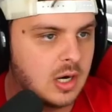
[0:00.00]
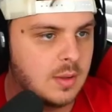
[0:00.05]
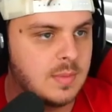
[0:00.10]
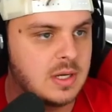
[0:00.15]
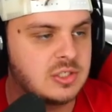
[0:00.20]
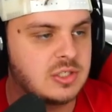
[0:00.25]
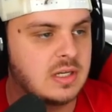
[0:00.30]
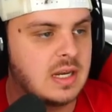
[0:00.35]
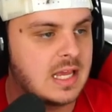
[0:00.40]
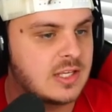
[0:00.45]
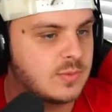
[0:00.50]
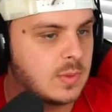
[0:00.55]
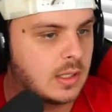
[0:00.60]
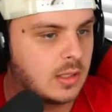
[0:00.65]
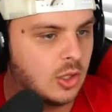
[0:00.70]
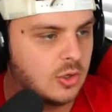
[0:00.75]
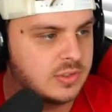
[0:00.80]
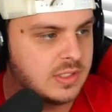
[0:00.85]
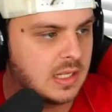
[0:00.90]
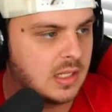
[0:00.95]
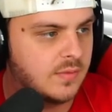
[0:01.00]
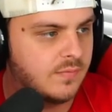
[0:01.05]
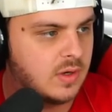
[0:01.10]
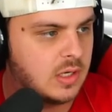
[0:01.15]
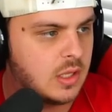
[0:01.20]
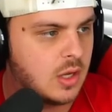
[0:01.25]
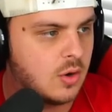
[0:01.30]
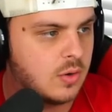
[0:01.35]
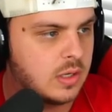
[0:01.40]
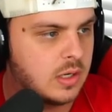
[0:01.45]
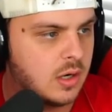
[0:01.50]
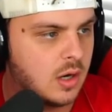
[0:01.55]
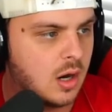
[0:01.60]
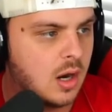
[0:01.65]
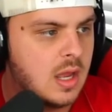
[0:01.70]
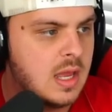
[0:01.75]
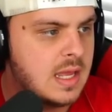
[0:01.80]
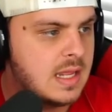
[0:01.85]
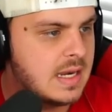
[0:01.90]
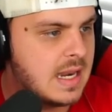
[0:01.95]
to mention as we close out the video here,
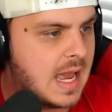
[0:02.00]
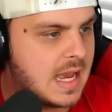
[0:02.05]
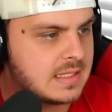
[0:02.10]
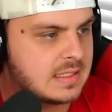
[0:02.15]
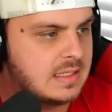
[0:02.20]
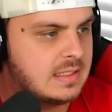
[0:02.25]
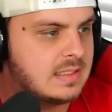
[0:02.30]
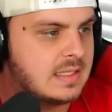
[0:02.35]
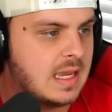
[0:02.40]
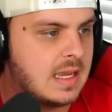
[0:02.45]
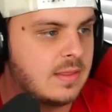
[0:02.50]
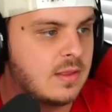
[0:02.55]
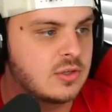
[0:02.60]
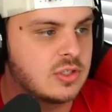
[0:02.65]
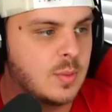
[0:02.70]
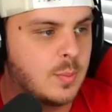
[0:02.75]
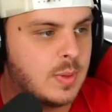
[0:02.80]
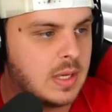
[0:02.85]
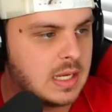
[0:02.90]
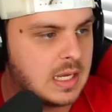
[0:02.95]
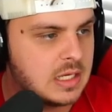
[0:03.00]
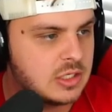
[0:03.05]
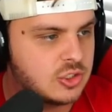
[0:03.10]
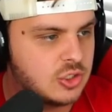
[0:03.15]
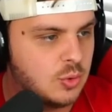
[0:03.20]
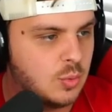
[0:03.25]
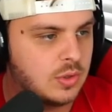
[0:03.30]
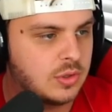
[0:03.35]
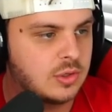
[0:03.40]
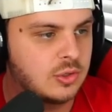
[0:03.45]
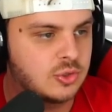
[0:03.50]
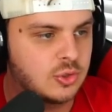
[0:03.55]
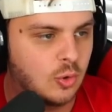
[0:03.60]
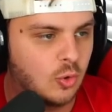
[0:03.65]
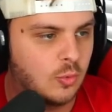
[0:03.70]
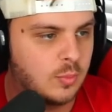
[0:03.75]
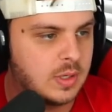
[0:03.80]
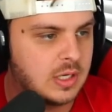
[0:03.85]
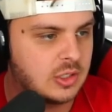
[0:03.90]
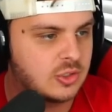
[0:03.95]
Gnaske saying there's a big issue with
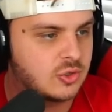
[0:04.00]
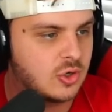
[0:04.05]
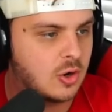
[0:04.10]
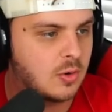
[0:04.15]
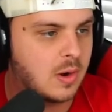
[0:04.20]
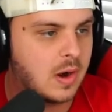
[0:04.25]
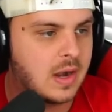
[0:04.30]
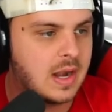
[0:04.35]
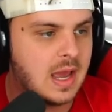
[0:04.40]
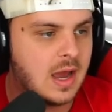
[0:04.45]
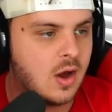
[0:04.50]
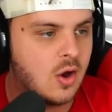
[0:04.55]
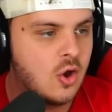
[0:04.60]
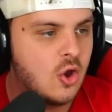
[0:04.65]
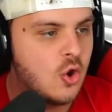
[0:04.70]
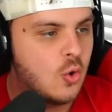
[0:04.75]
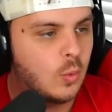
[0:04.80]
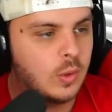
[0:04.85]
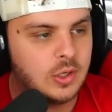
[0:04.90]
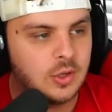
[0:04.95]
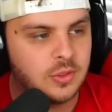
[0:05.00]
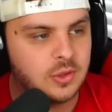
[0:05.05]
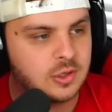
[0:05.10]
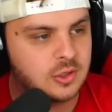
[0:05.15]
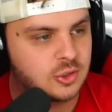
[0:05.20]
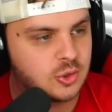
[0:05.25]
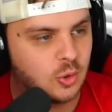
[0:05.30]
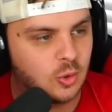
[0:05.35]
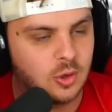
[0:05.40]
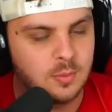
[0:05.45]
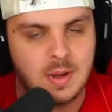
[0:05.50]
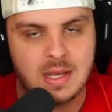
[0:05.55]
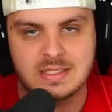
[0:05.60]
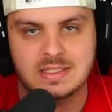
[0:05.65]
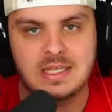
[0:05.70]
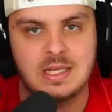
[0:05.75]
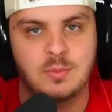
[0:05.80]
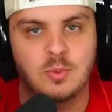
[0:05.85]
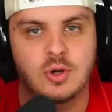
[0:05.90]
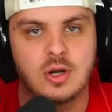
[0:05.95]
controller being strong right now. We know the controller, mouse,
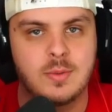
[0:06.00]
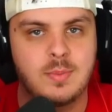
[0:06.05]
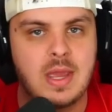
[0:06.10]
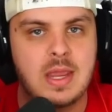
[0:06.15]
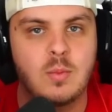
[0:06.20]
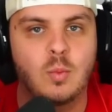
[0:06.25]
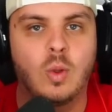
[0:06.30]
and keyboard debate